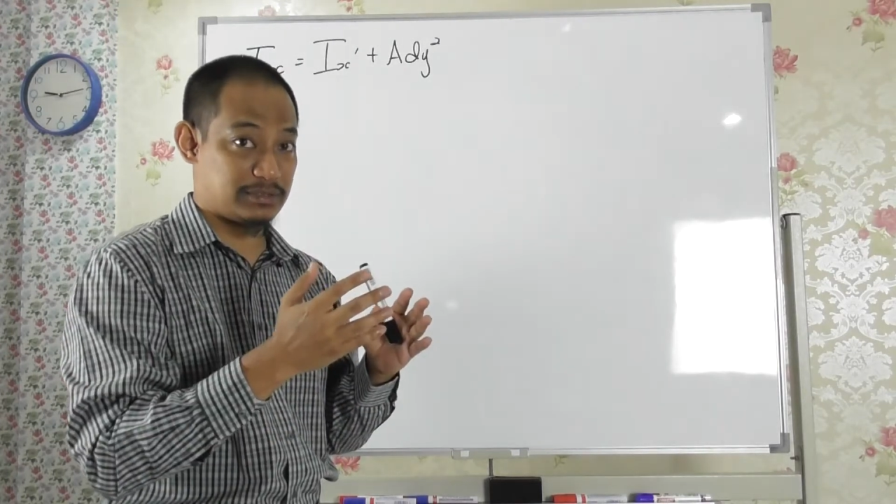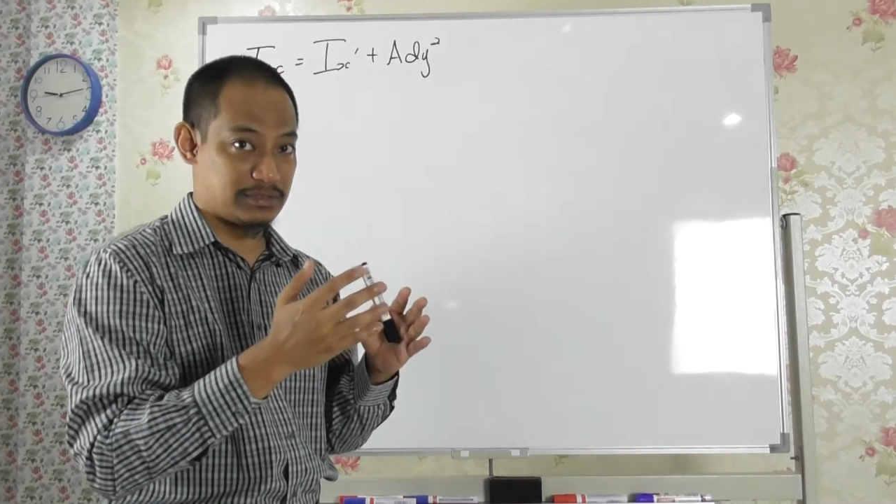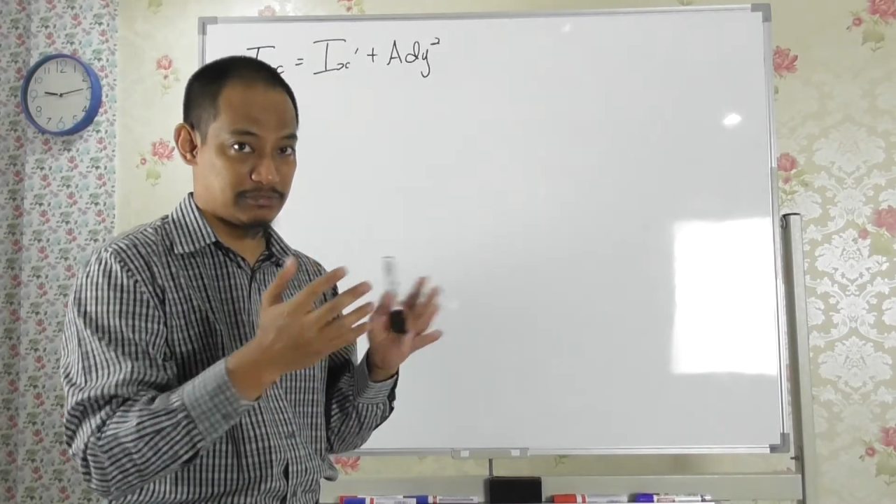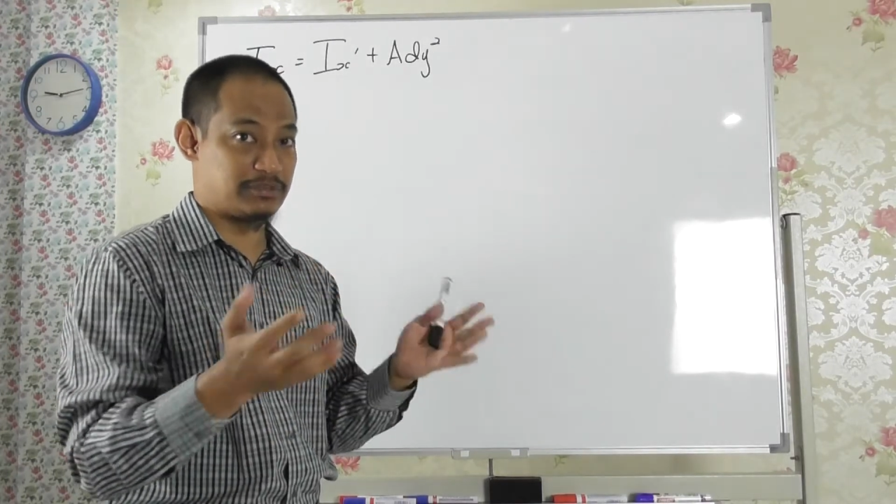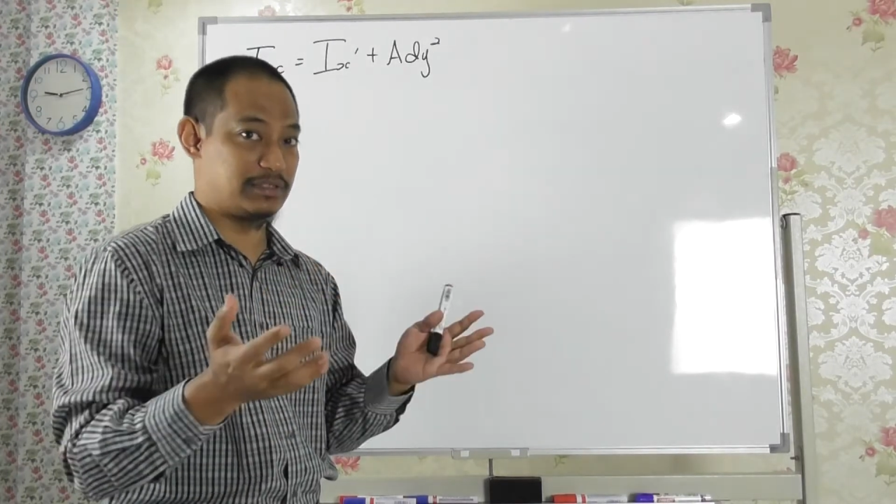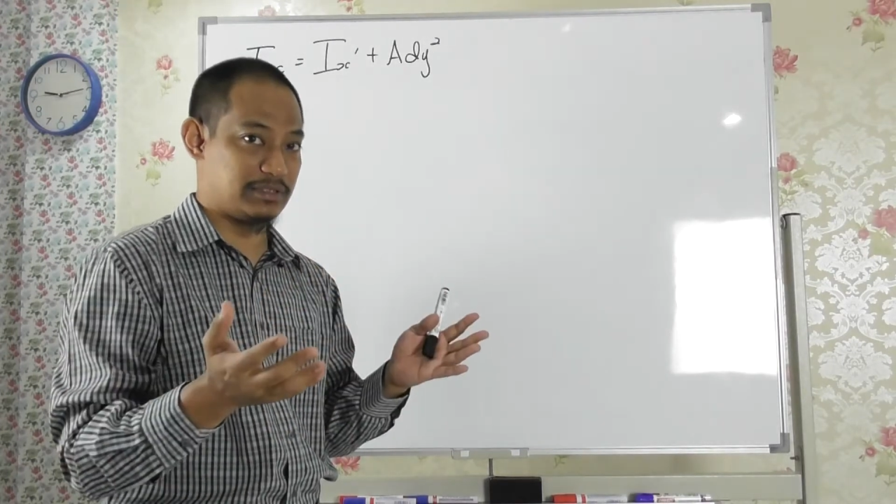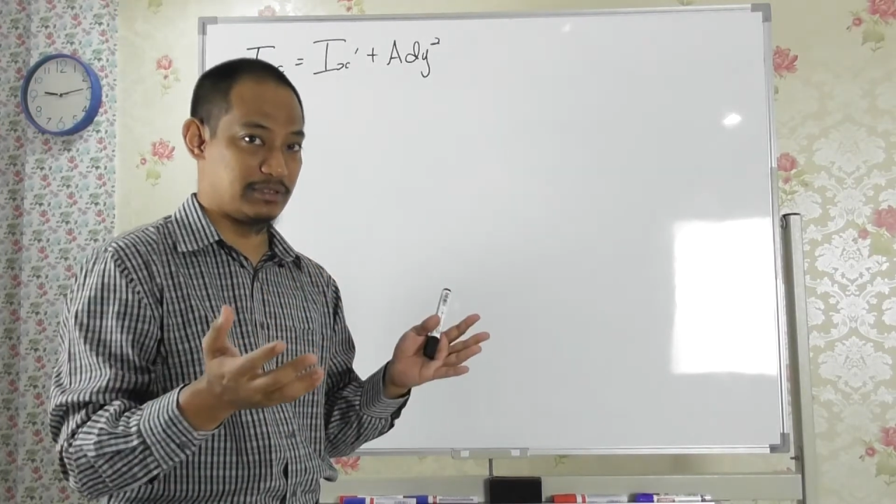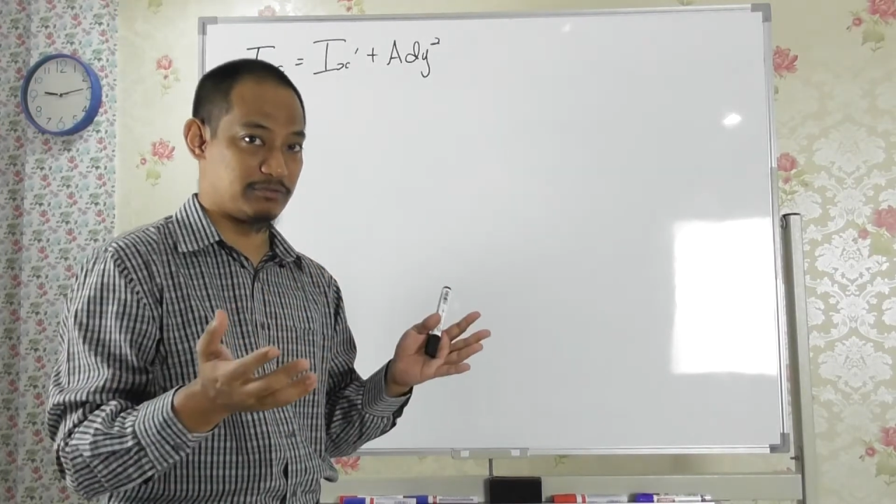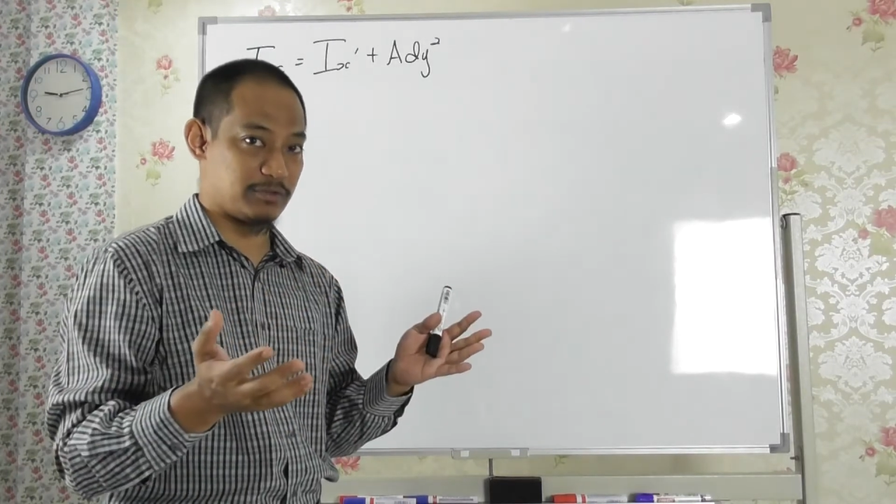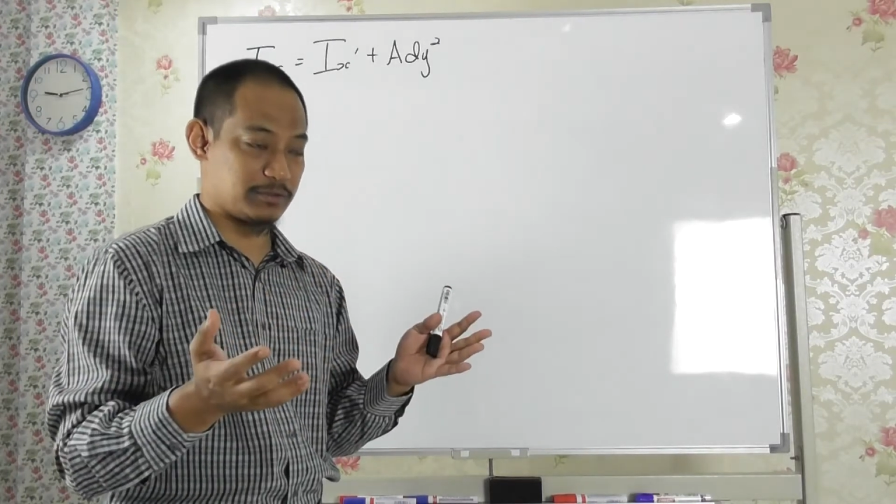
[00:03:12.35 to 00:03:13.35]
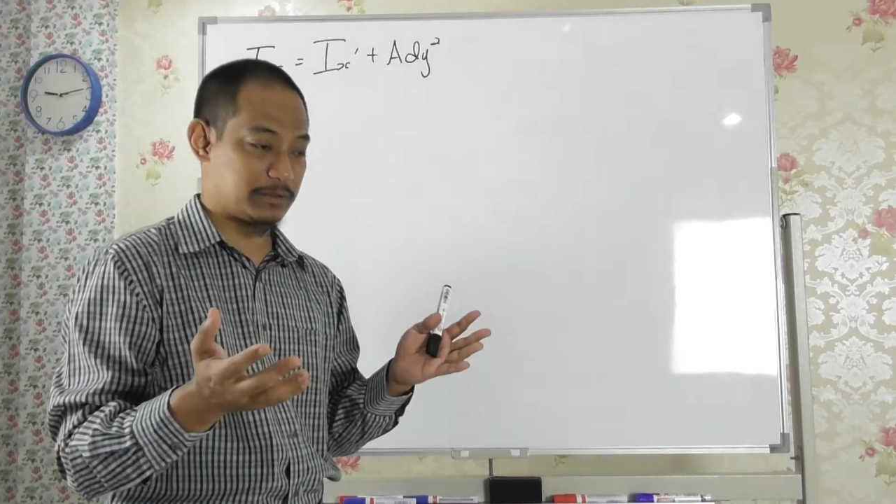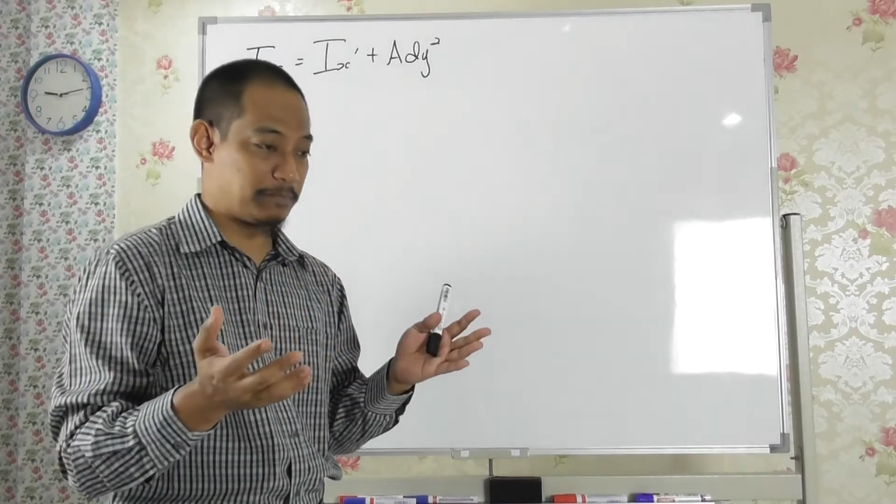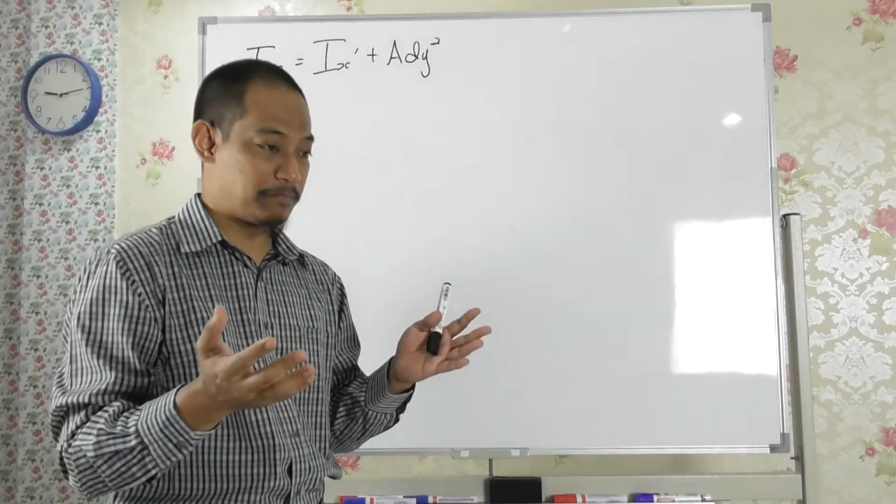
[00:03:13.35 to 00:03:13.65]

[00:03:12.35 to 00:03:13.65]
differently, of course.